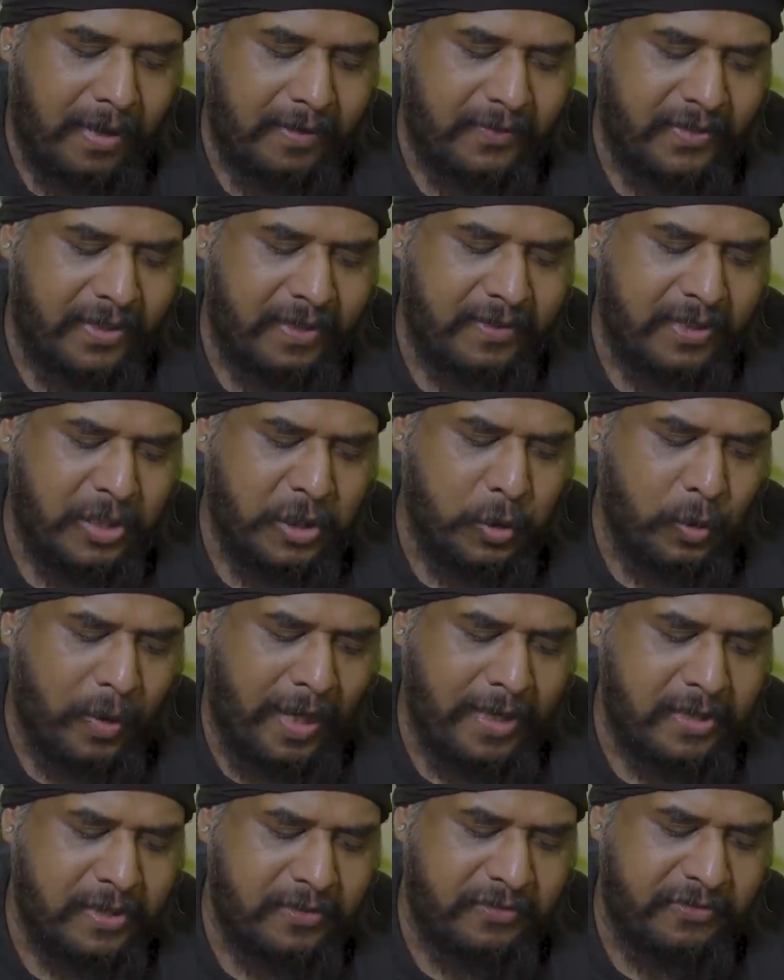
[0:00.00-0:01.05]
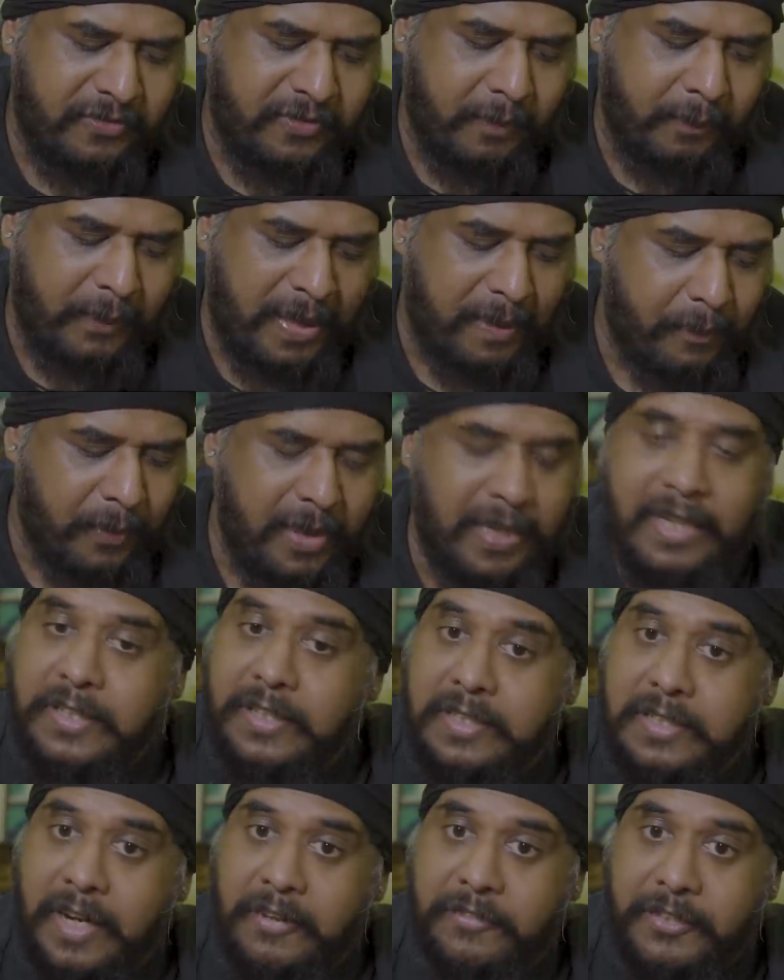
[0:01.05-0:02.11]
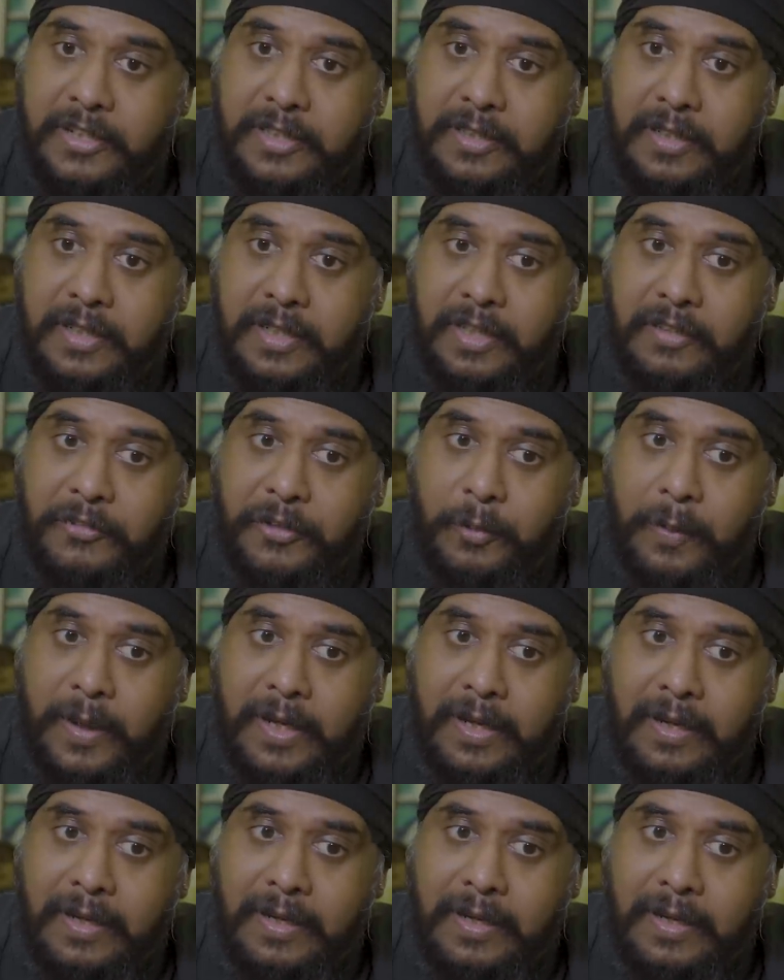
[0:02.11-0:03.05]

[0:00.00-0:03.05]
There are two kinds of people in design fraternity, if you may.